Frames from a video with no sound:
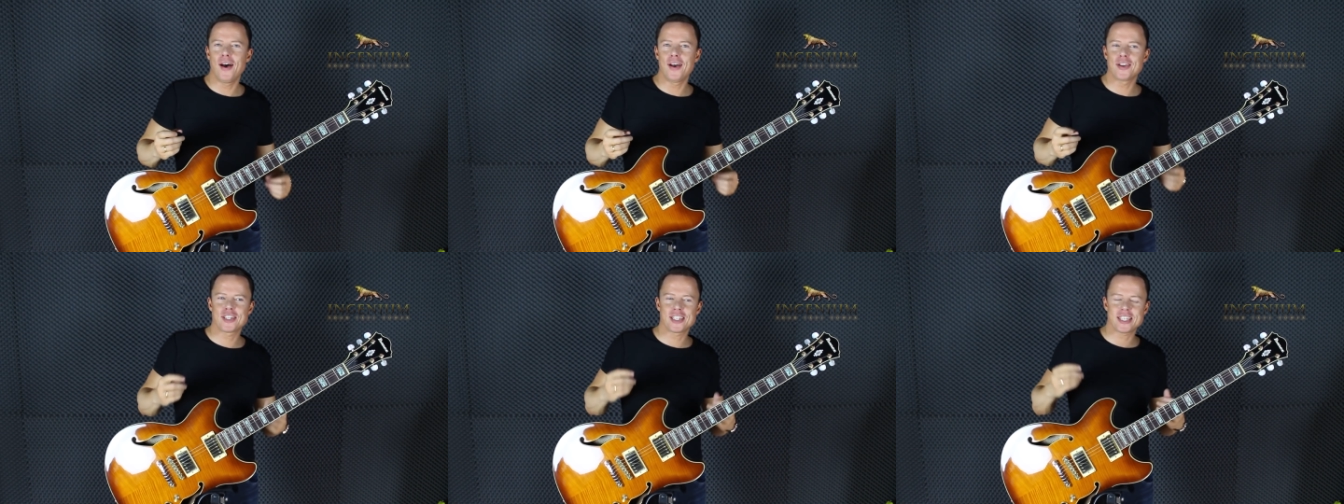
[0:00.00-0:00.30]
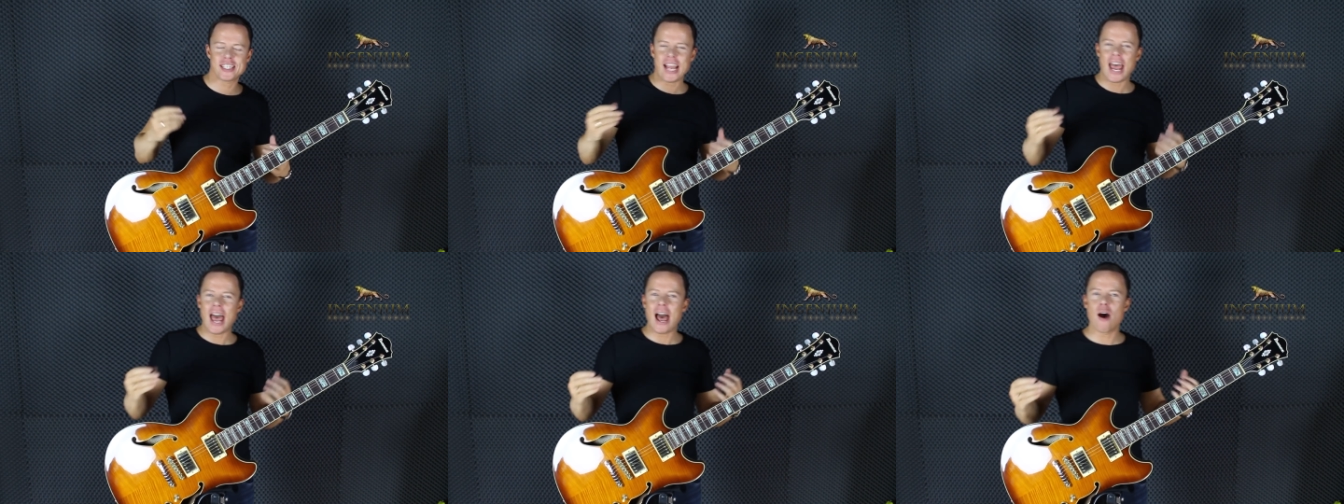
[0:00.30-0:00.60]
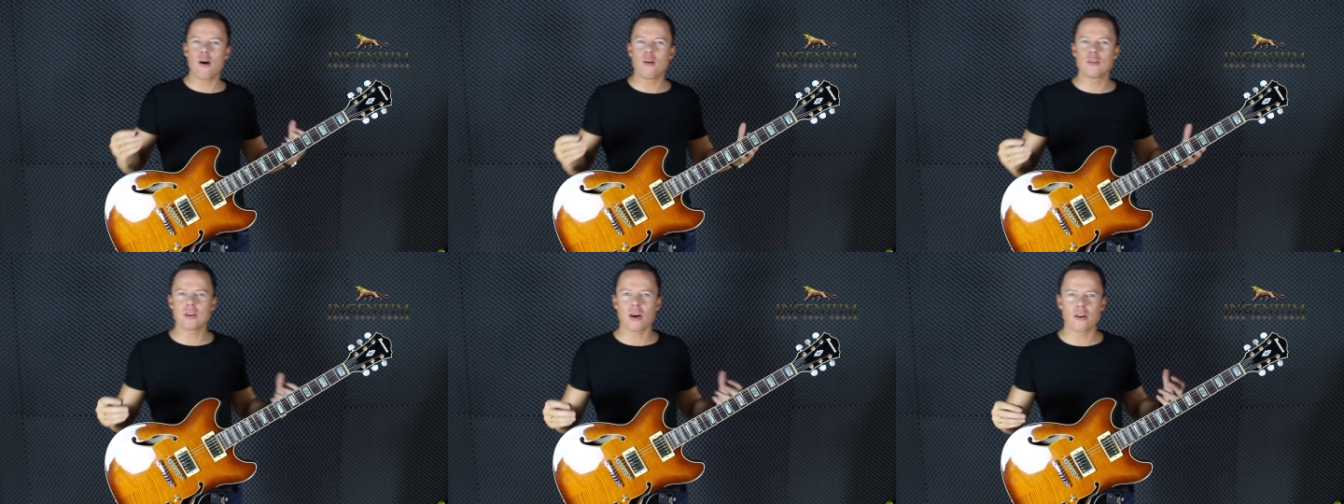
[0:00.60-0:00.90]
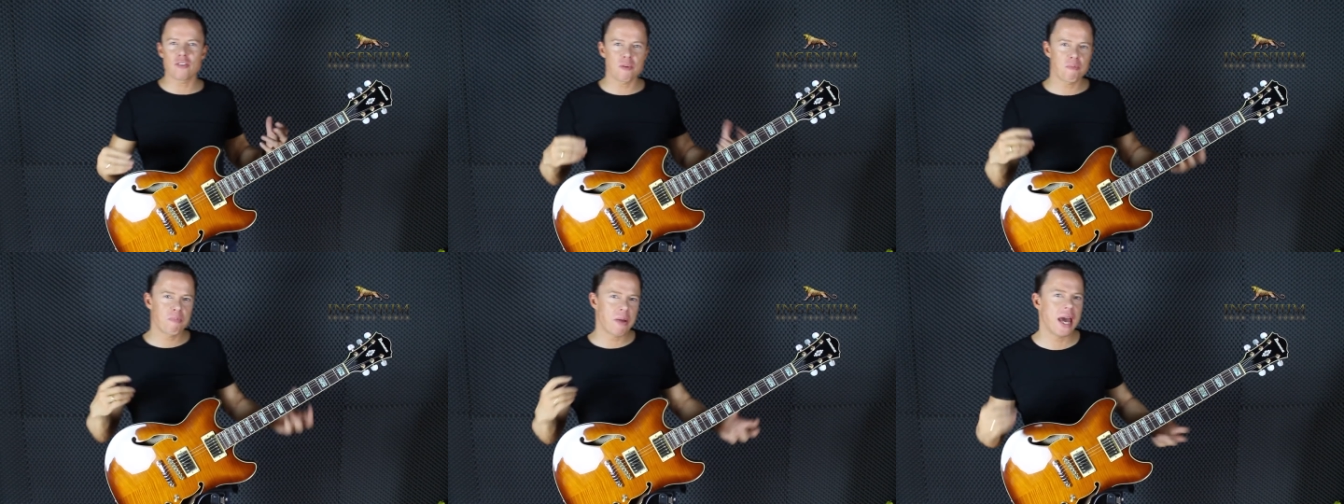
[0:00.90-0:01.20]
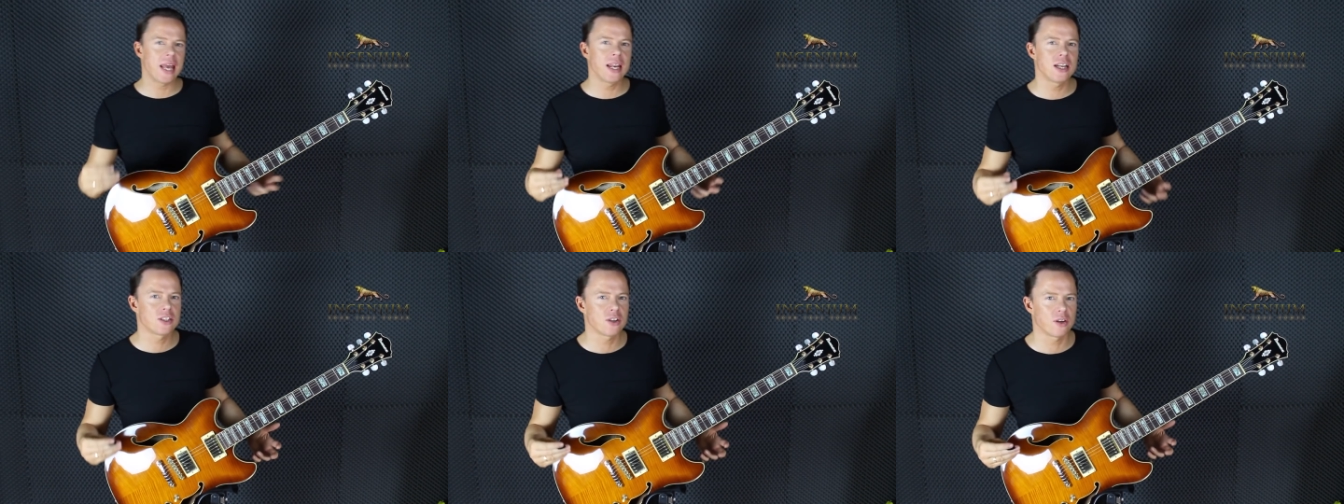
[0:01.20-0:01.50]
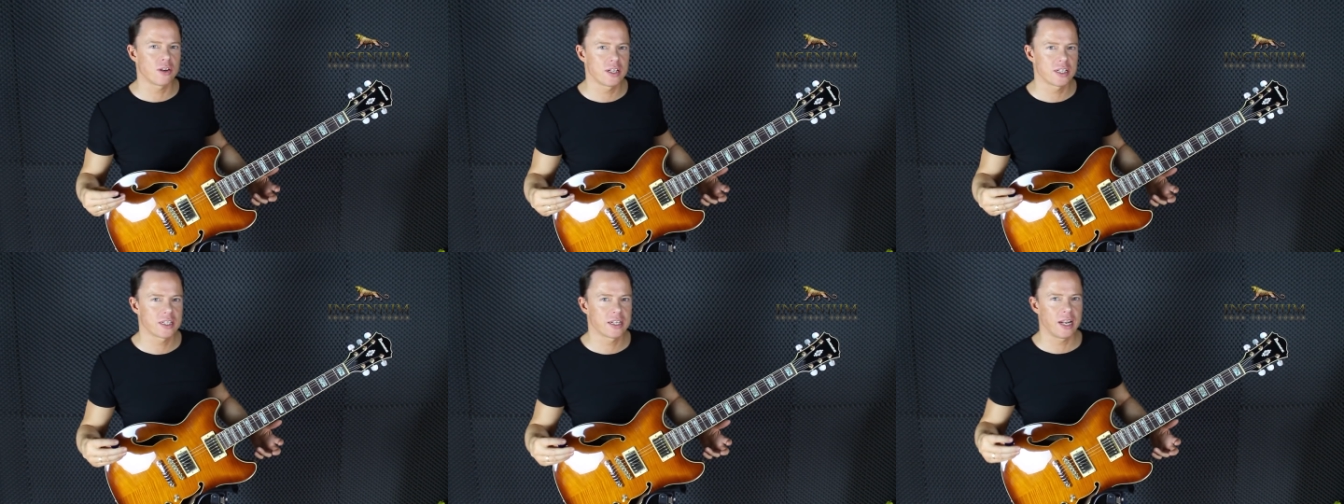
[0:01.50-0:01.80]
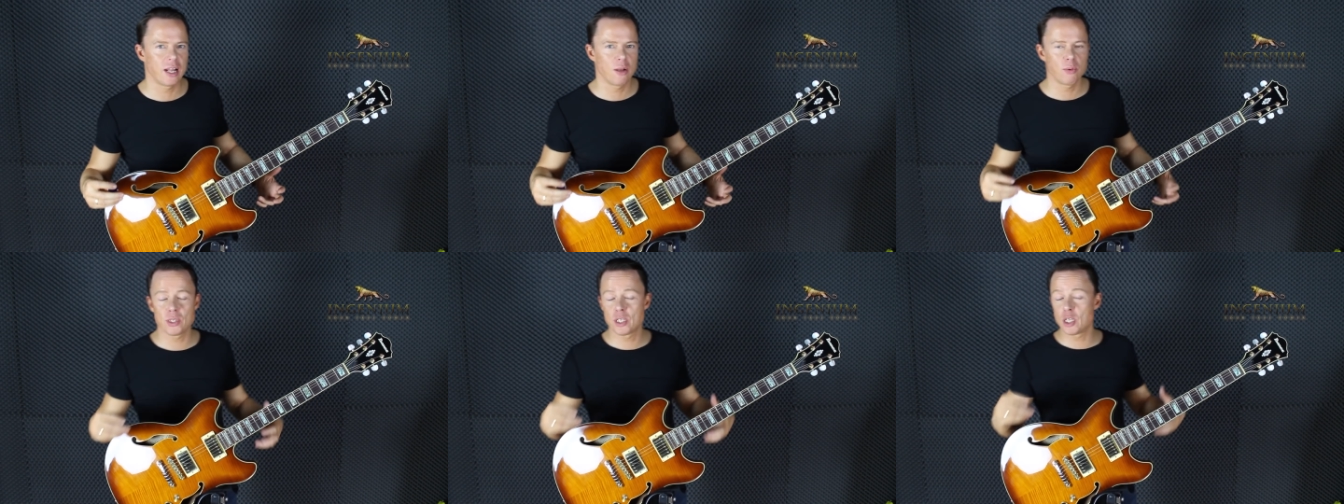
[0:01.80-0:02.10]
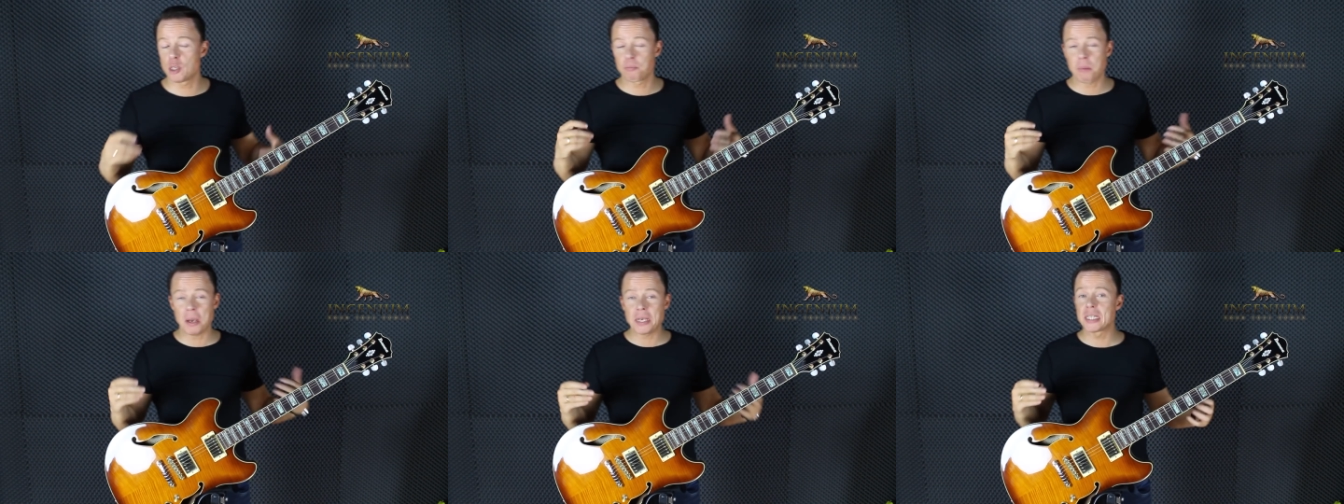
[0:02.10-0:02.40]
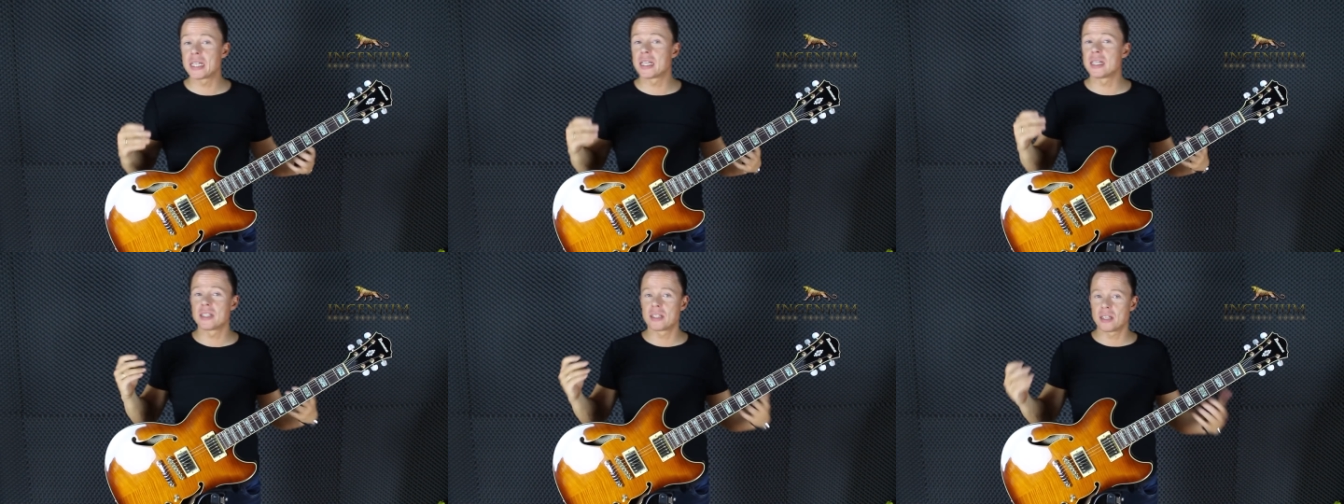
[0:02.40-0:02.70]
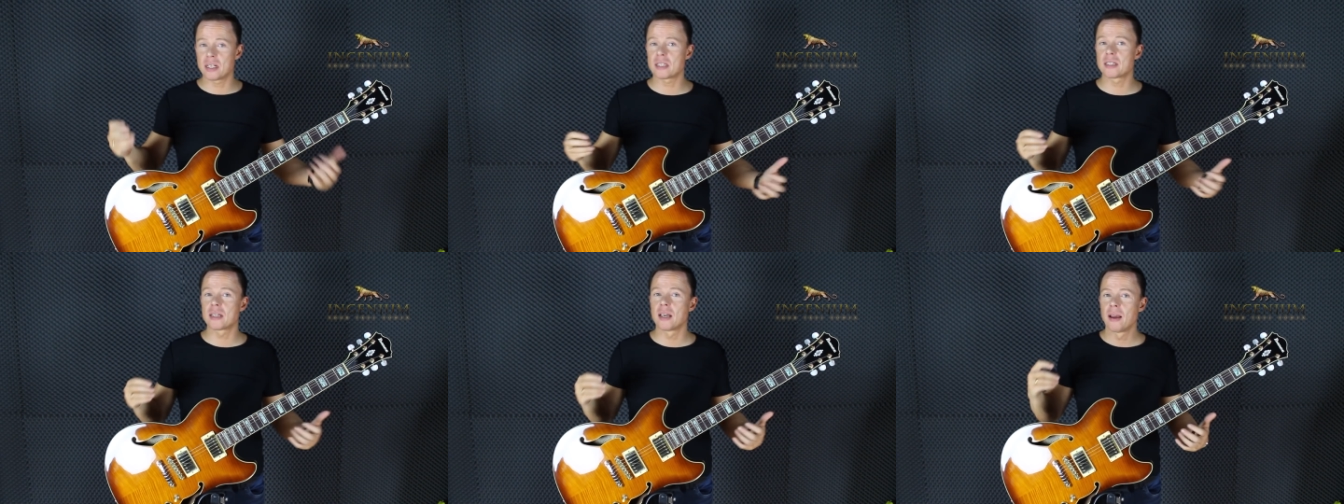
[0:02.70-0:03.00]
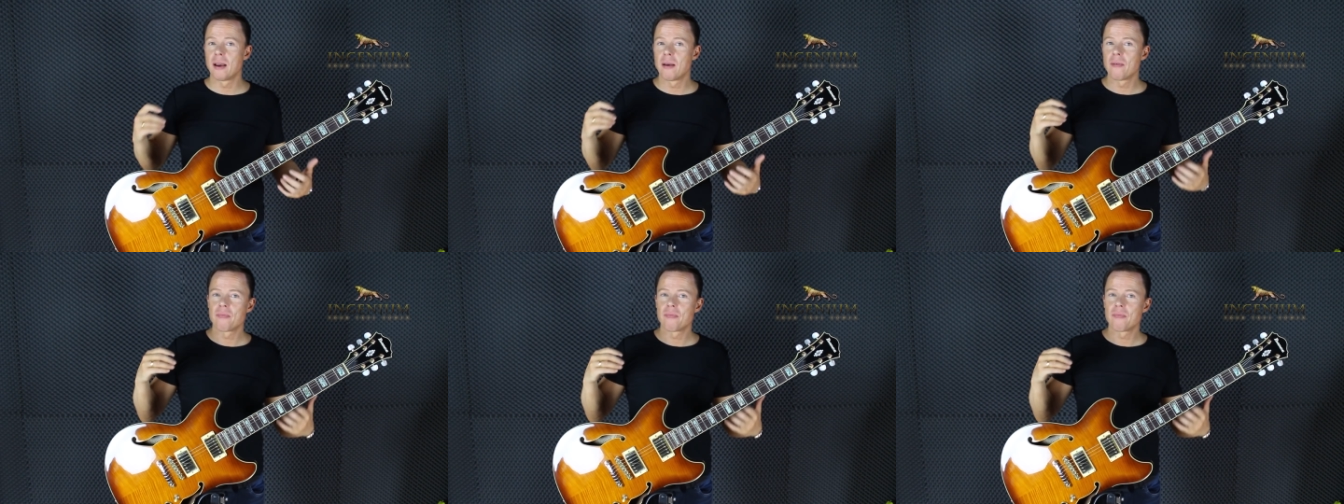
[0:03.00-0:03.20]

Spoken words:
sound of the pentatonic scale, which is basically just